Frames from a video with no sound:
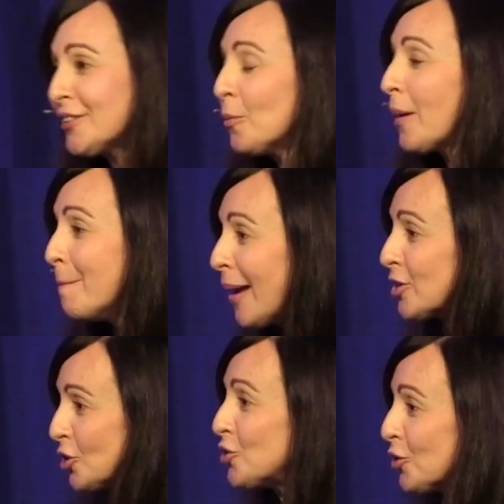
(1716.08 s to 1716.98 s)
that we're meant
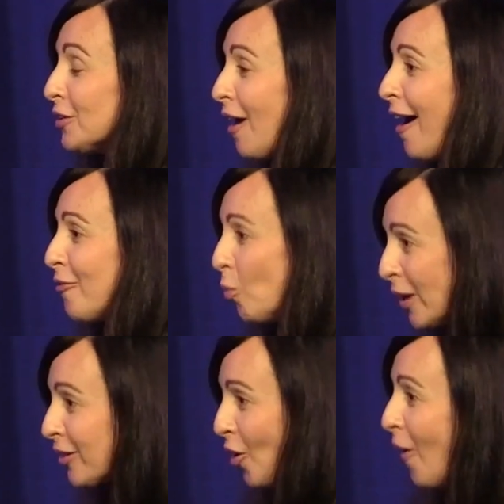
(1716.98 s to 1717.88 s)
to do life
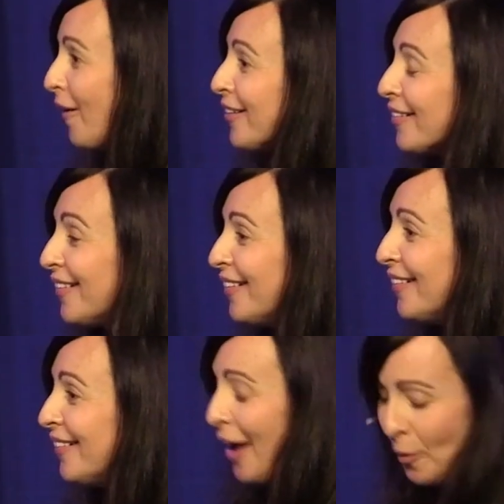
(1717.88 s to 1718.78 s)
with God
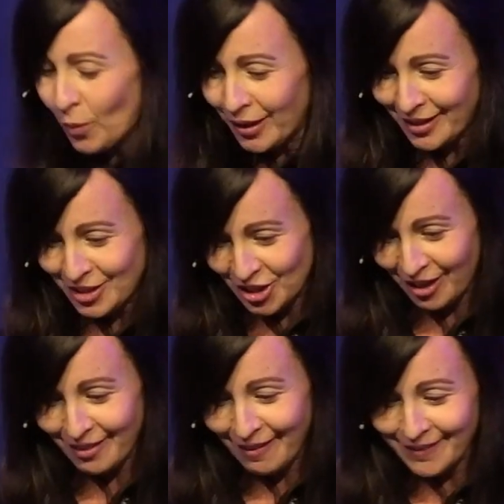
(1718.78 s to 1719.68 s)
and with each
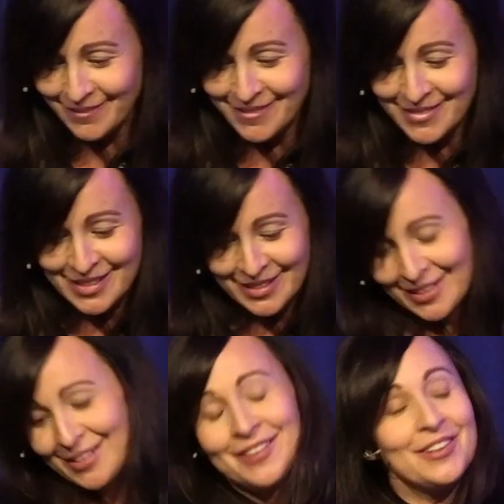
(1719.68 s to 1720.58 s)
other.
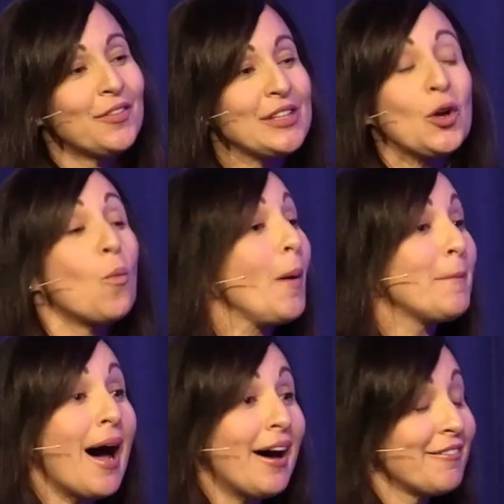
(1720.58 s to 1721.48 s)
And there's not one
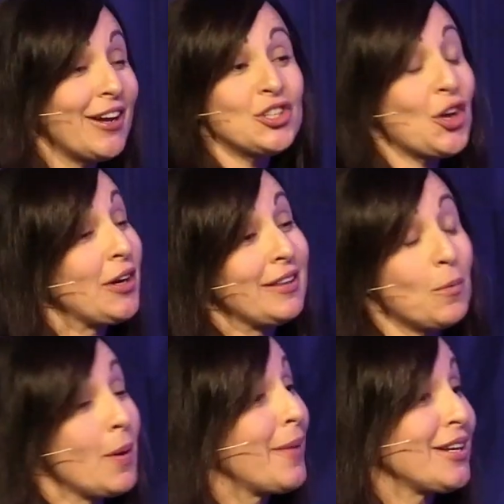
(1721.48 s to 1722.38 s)
part of our journey that
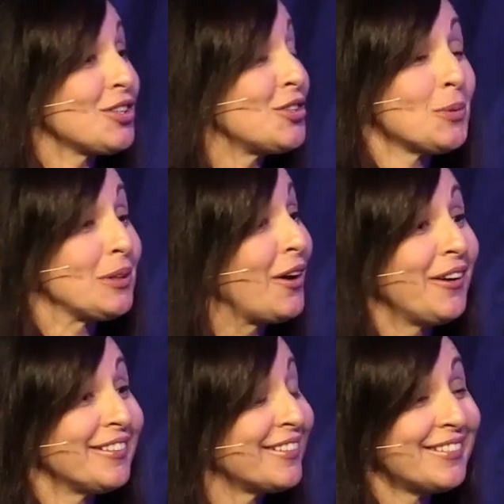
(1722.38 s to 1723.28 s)
we're meant to do
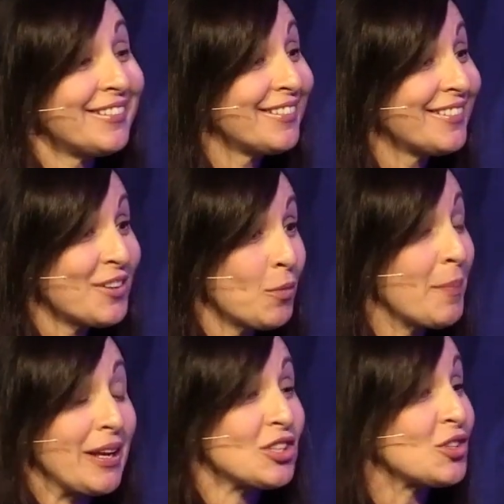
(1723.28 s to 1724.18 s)
alone. We're
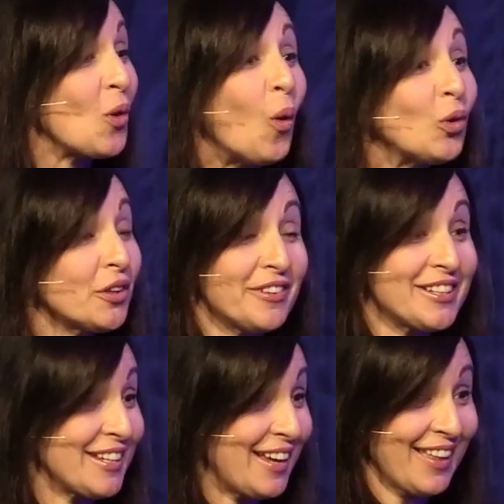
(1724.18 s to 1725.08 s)
meant to do all of it
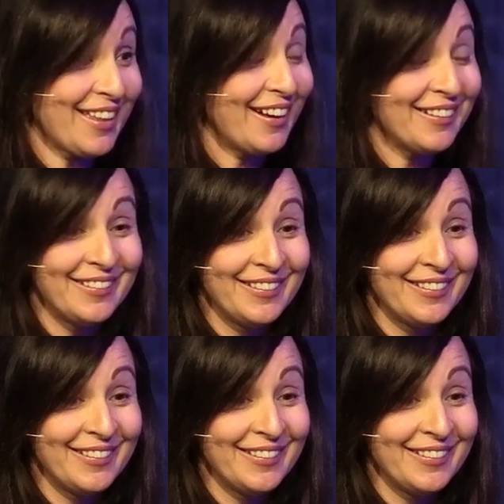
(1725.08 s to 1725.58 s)
together,